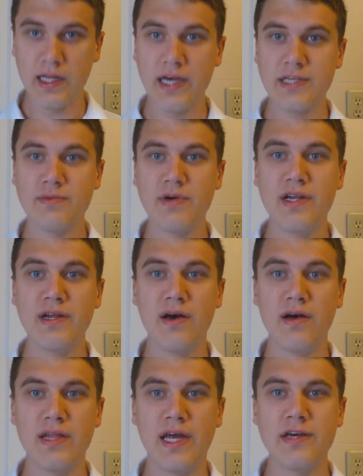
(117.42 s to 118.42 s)
I just want
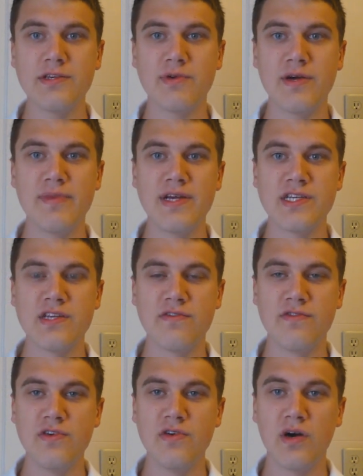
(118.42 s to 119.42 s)
to mention a
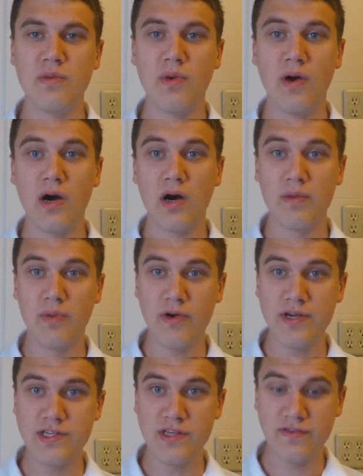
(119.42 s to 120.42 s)
few
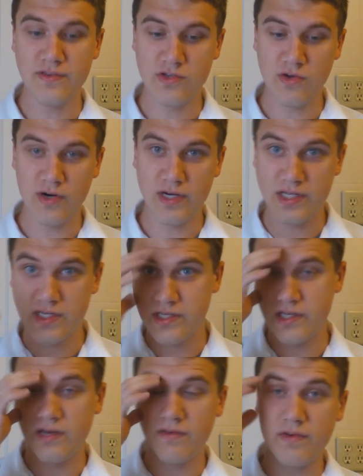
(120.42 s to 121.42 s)
points of the story,
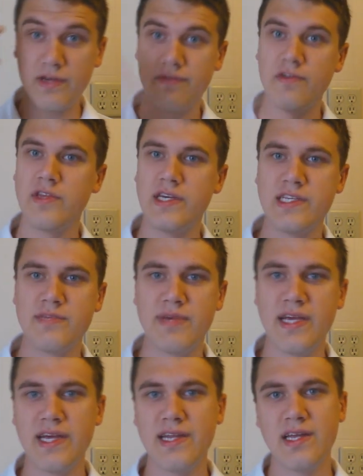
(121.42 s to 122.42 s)
just like a few things to
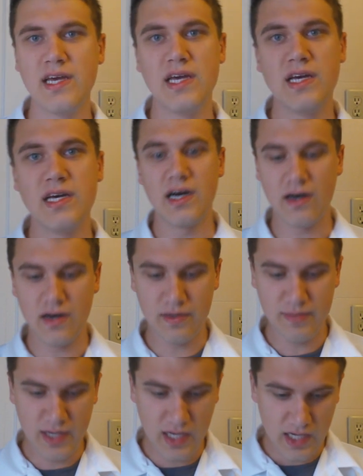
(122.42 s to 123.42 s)
begin,
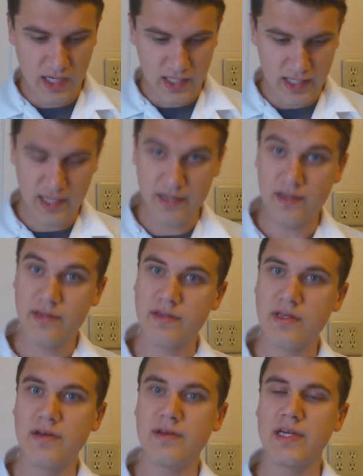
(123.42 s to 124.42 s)
and
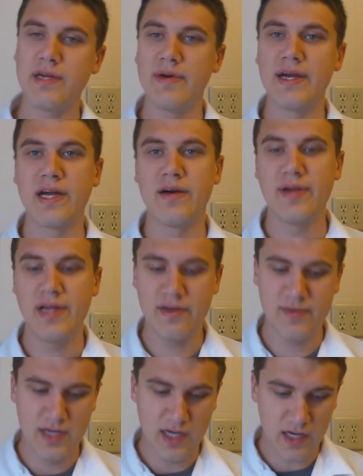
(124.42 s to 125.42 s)
just get my
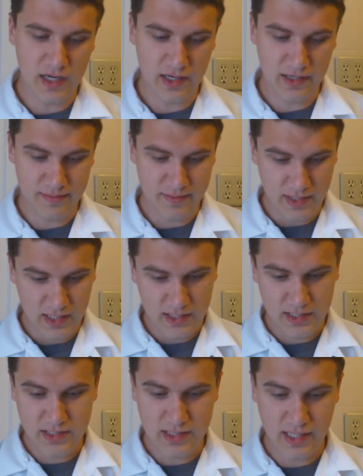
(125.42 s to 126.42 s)
comment out.
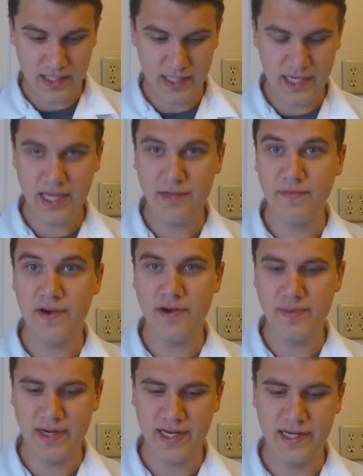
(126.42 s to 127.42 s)
It's like, yeah, at the
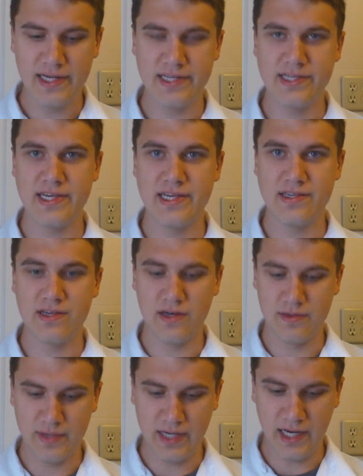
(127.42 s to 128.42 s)
very beginning it says
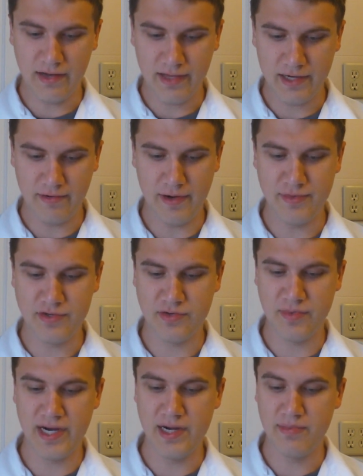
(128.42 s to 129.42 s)
how like rainbows
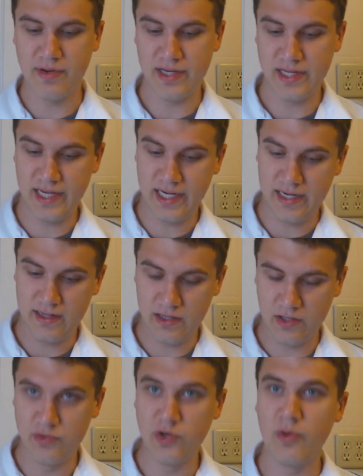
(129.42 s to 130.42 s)
are made, but like
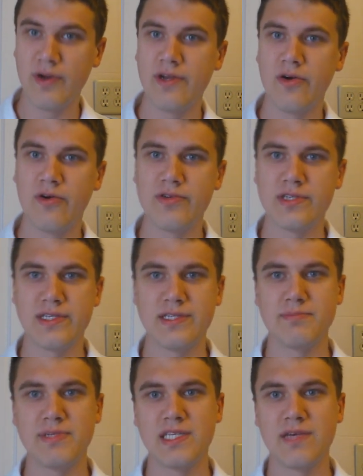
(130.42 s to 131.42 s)
no one knows
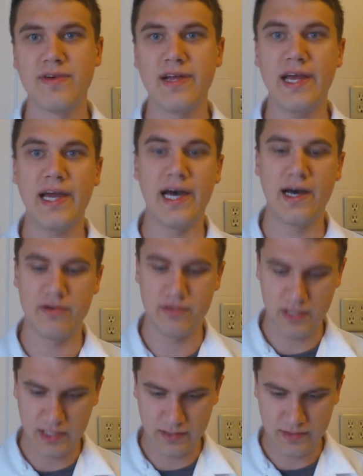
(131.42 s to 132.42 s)
specifically how
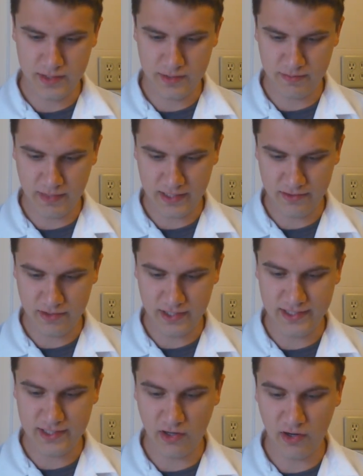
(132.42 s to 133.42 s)

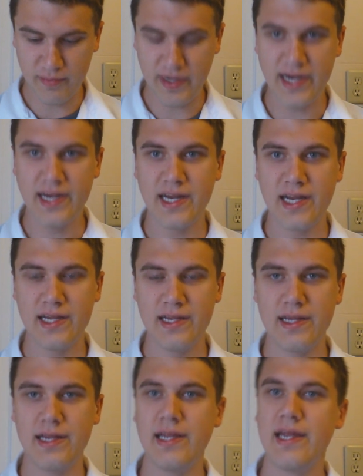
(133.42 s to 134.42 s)
spectros are made.
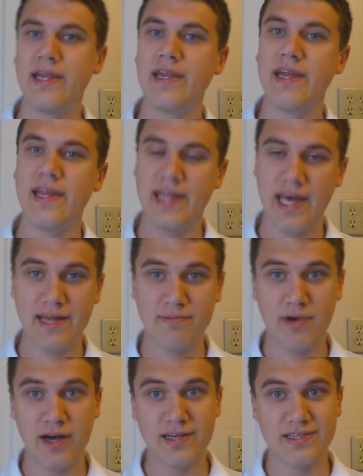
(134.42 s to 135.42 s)

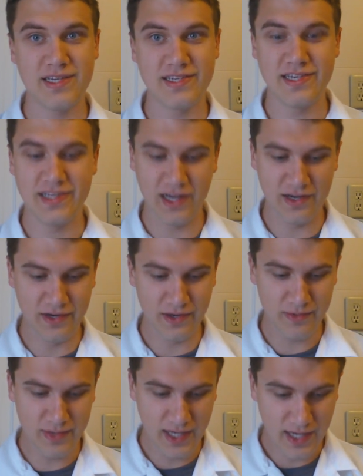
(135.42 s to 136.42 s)
That process is
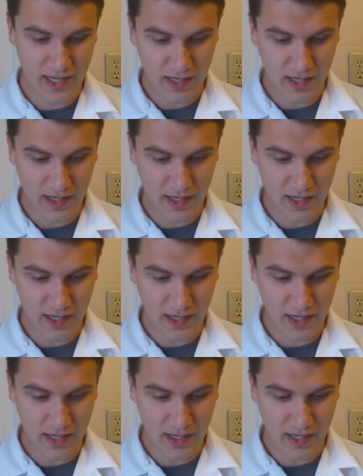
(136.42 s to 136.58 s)
unknown.